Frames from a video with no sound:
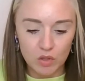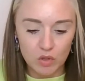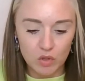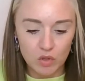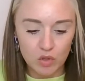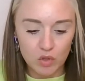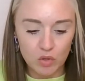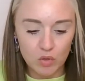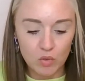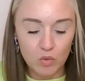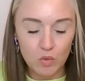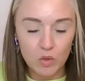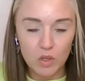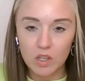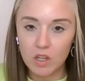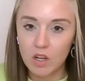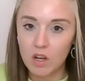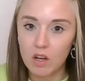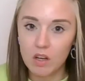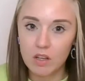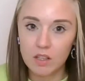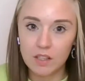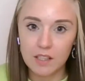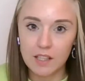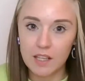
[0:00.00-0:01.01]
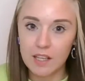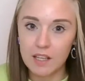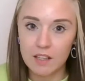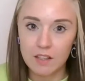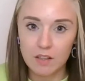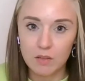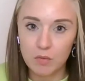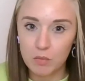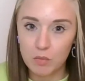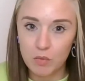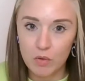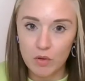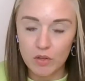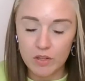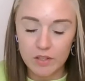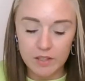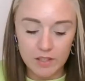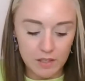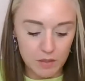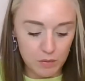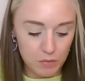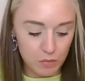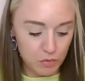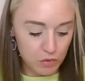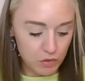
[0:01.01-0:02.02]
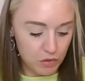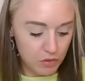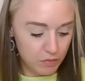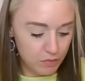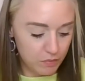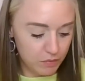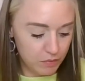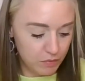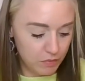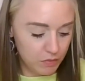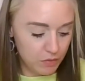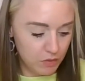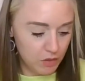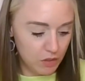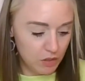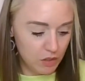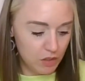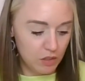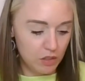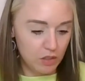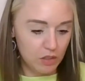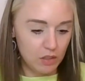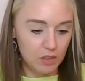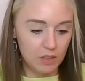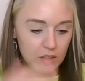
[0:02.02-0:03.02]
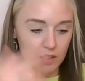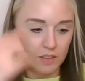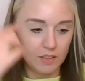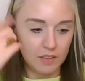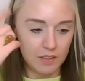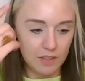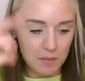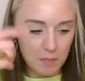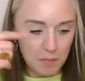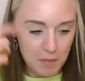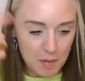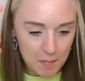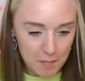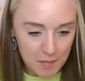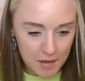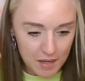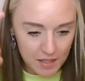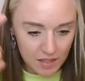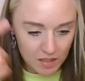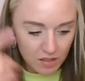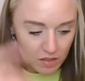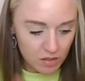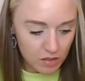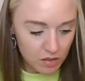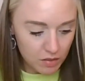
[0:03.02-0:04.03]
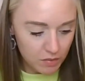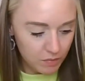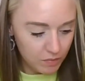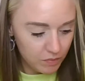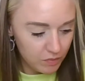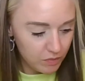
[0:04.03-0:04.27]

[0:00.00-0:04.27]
Two, I can't get the words out in my mind.